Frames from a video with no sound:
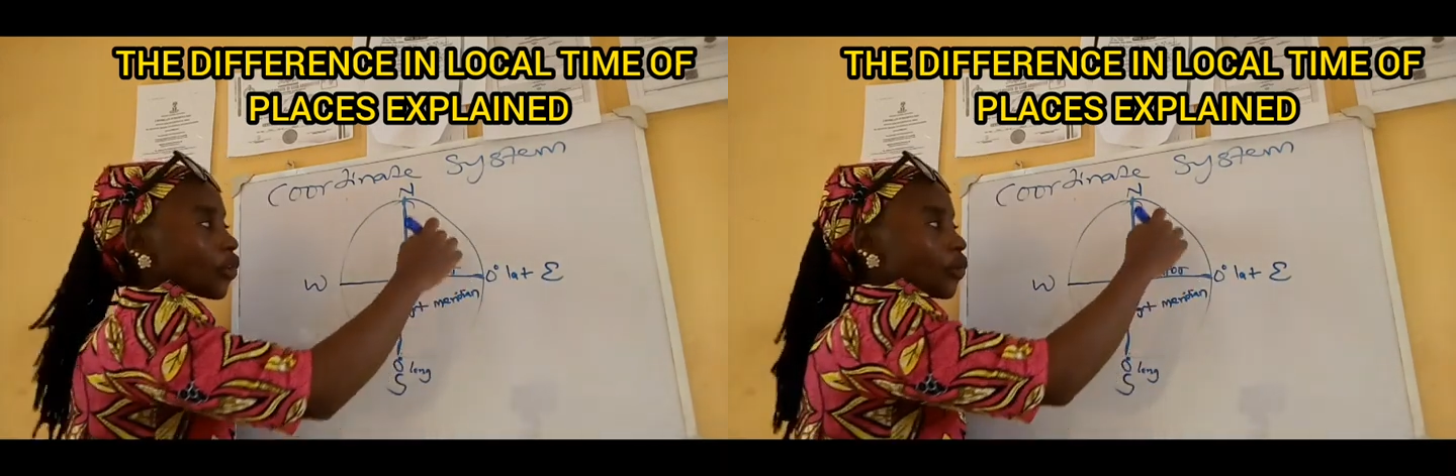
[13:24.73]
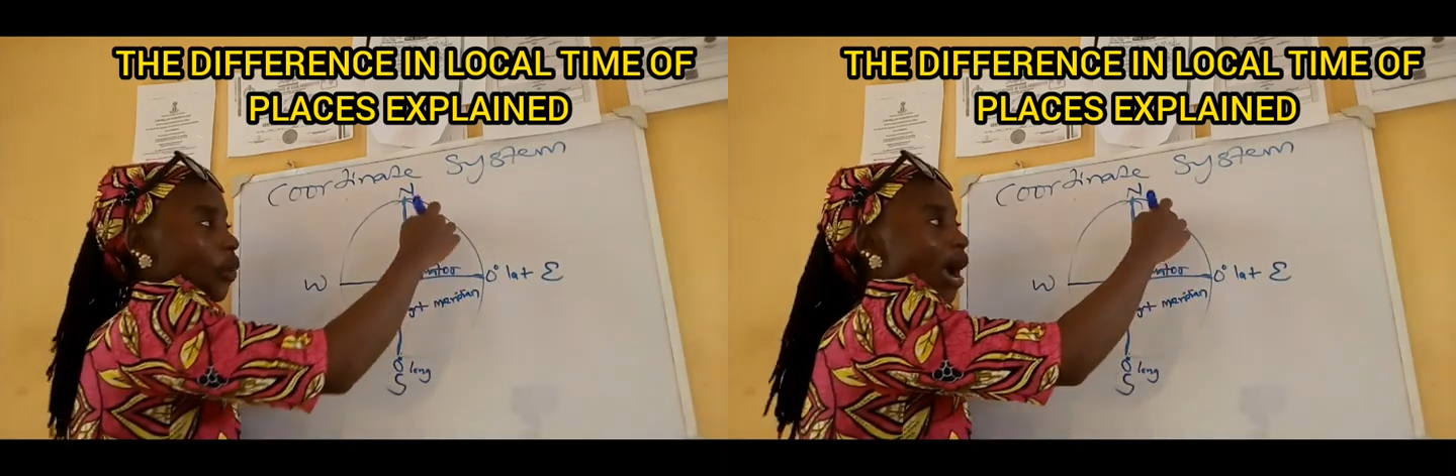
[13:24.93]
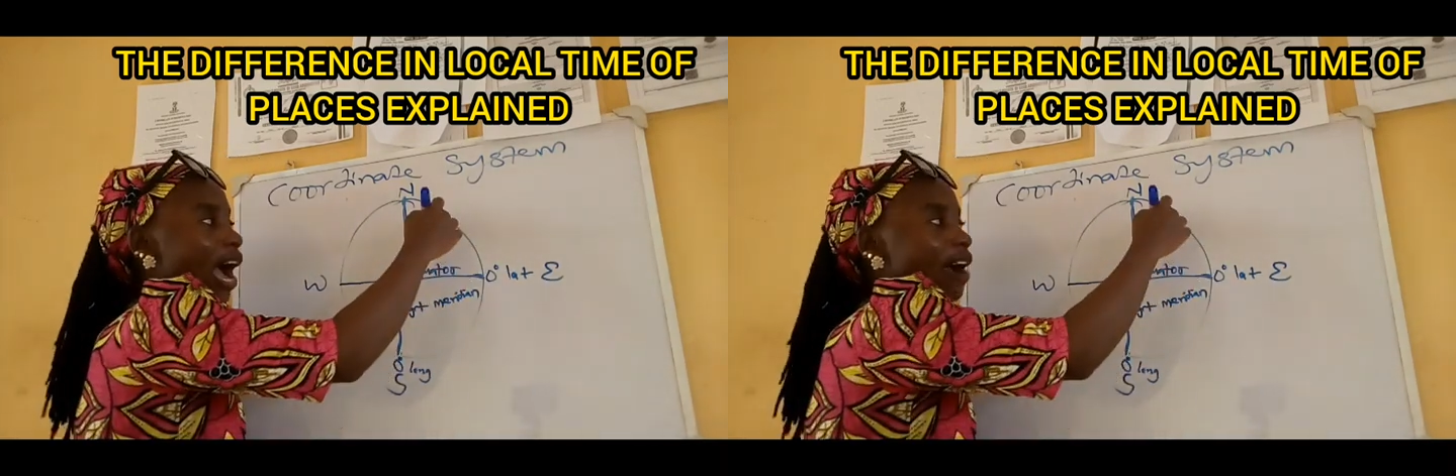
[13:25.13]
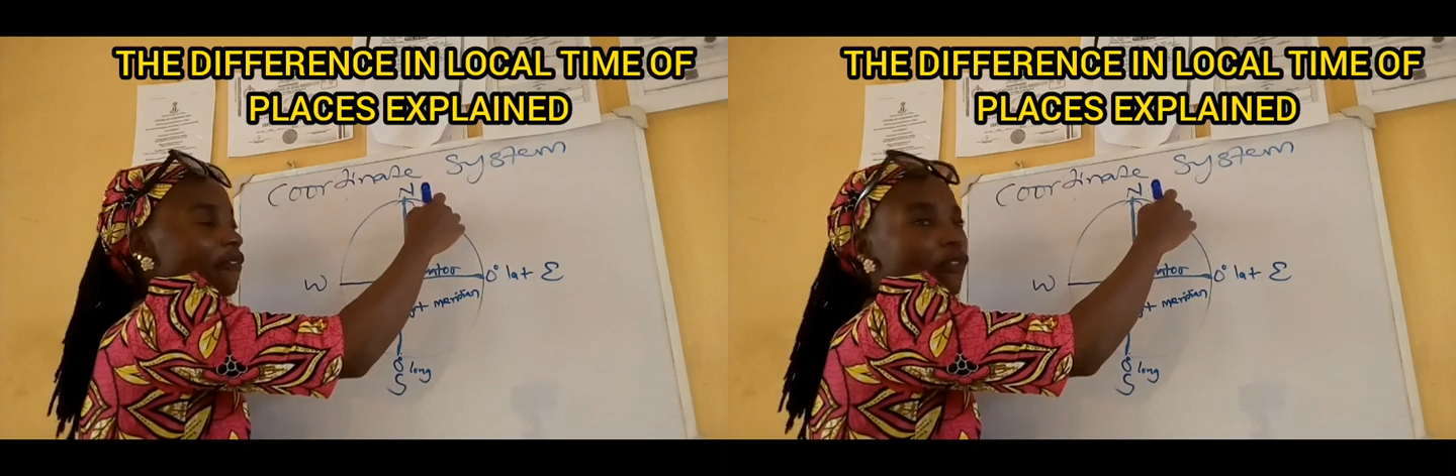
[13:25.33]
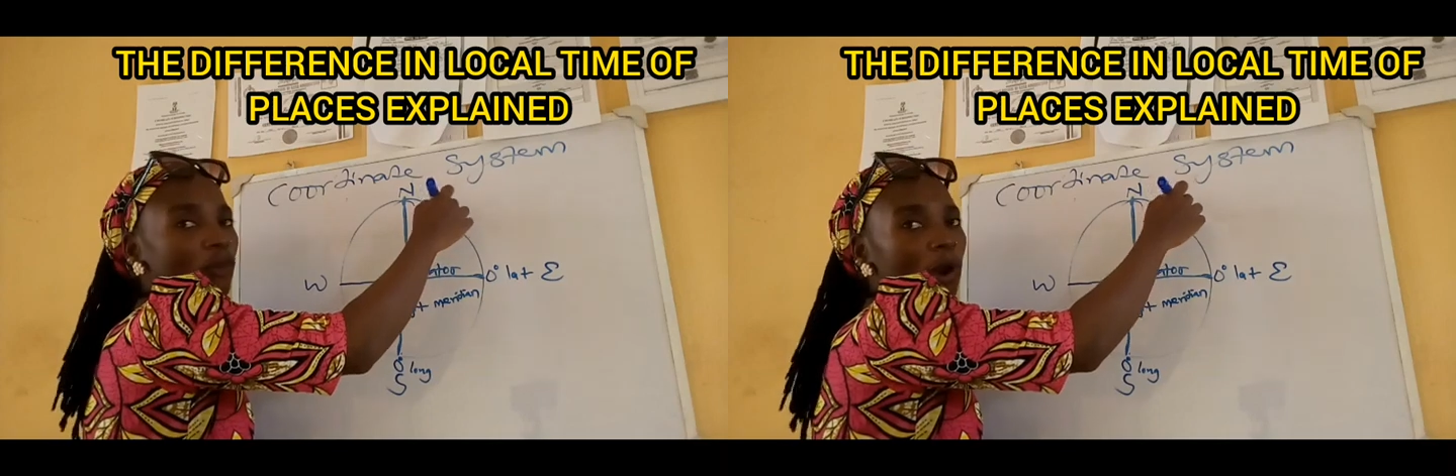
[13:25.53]
you
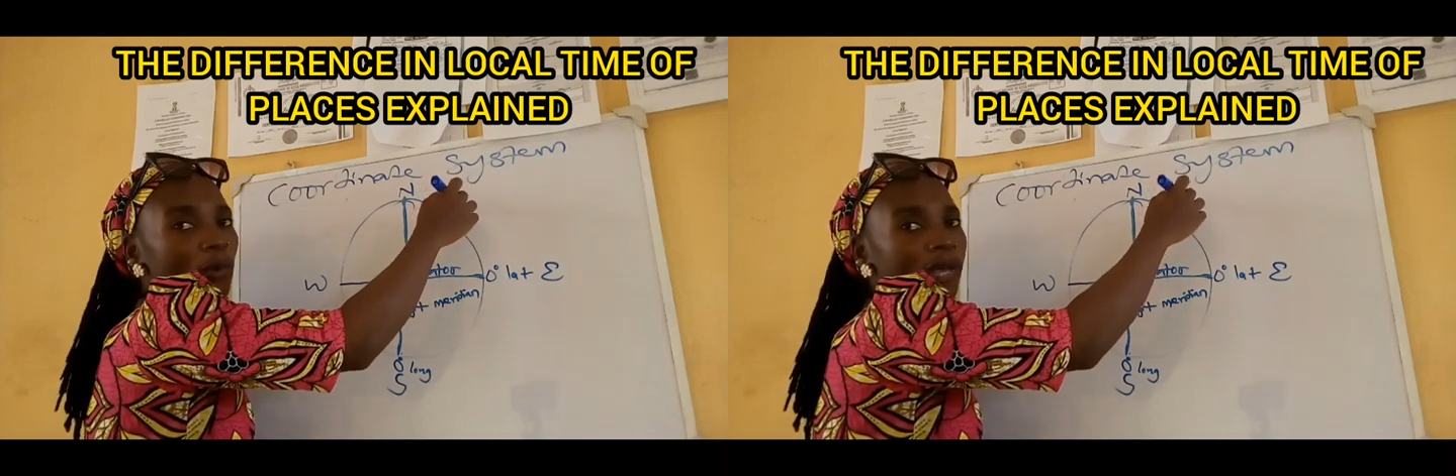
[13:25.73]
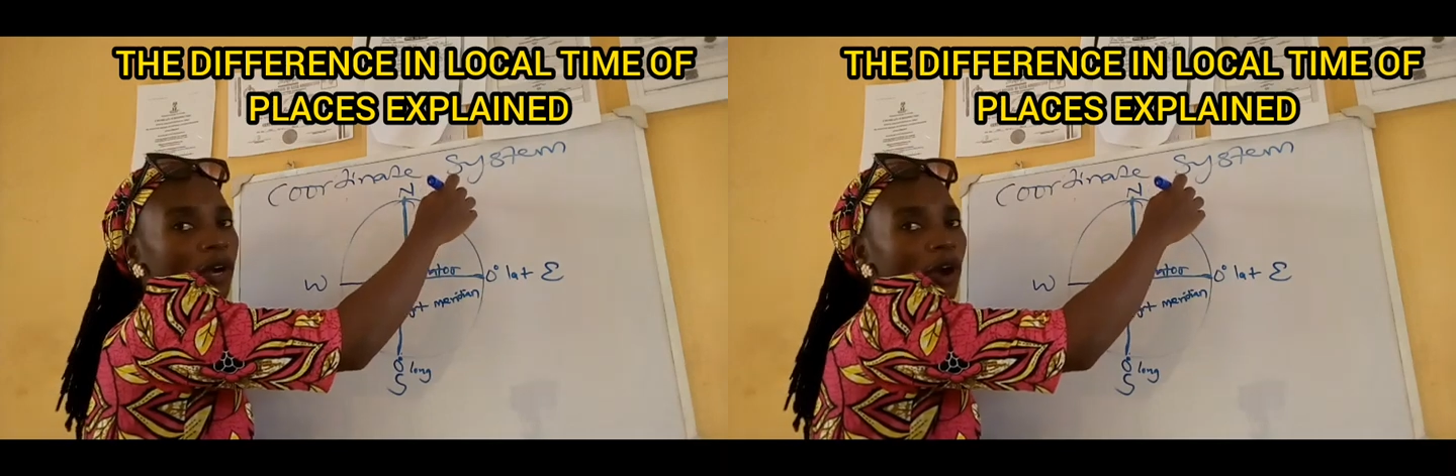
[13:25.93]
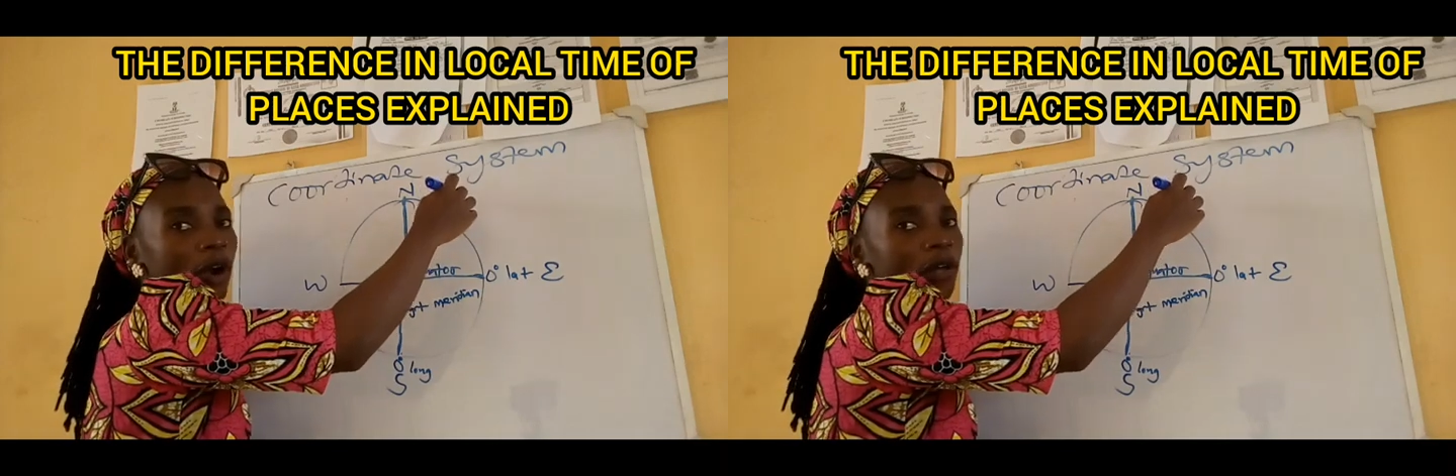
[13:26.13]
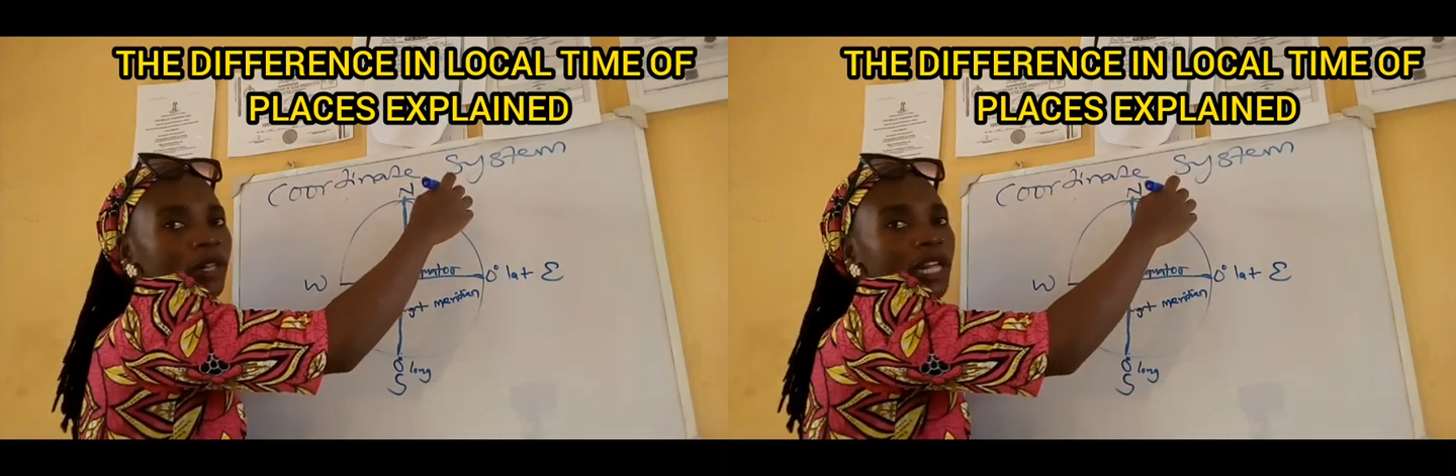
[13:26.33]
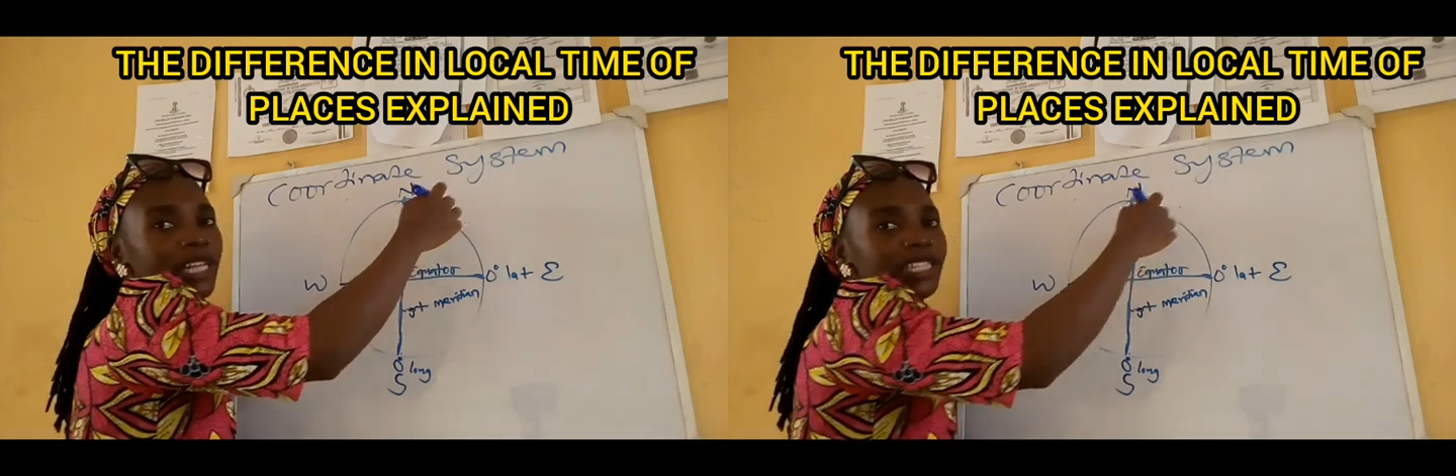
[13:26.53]
have what we
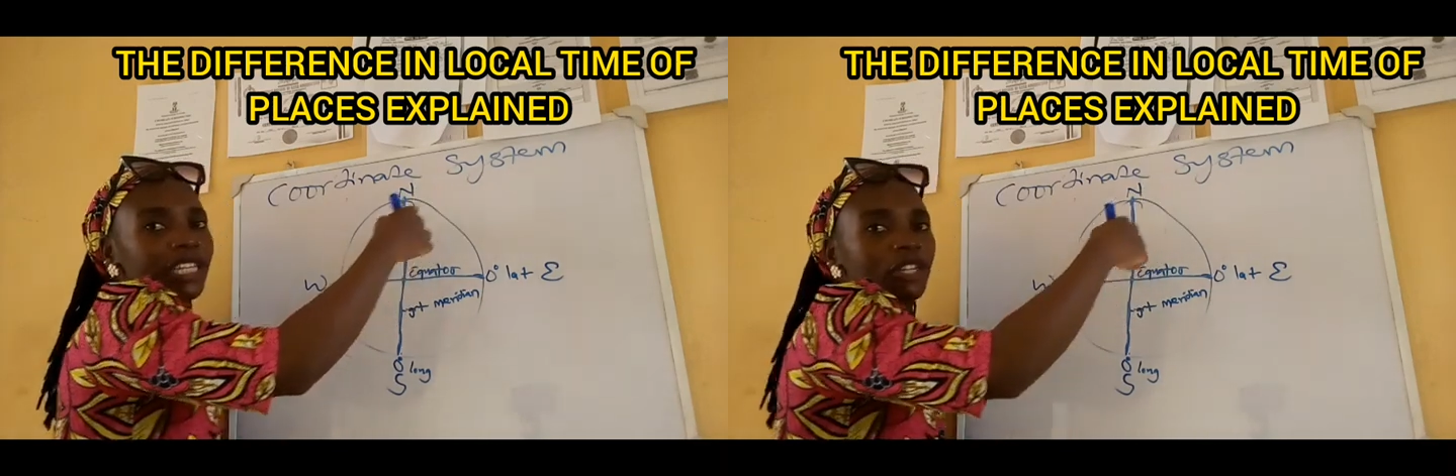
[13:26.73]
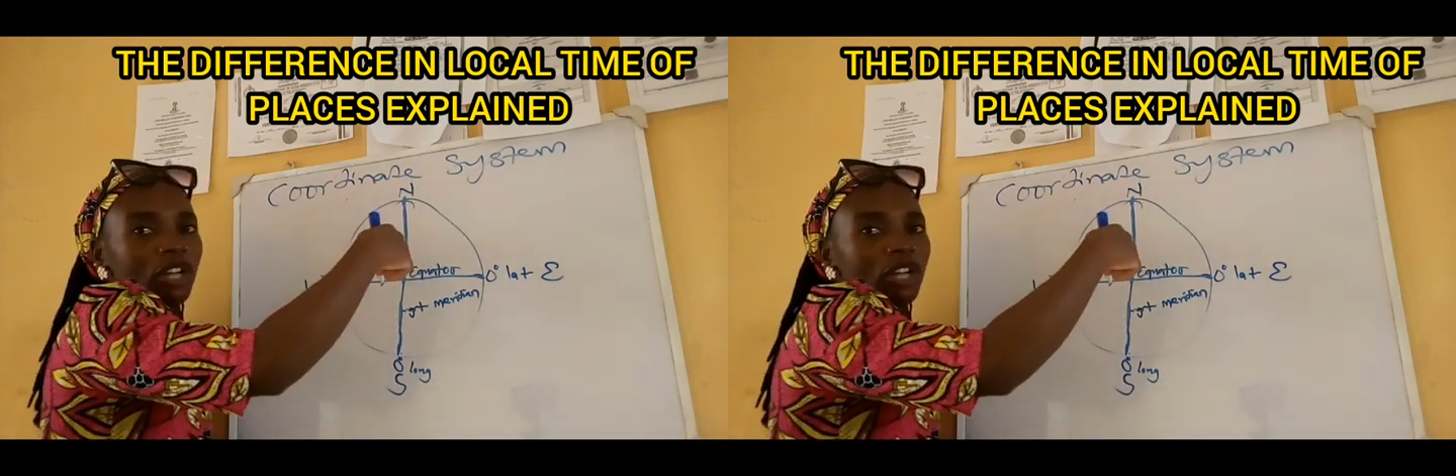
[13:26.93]
call the